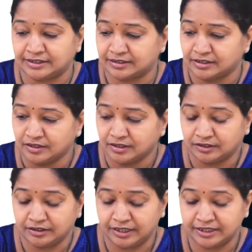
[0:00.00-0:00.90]
is
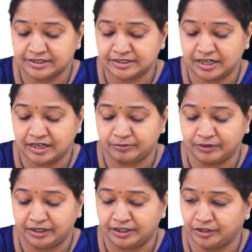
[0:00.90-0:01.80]
the extra I am
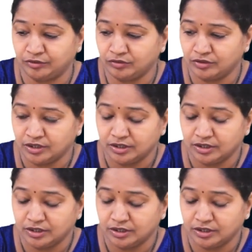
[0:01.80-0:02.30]
telling you.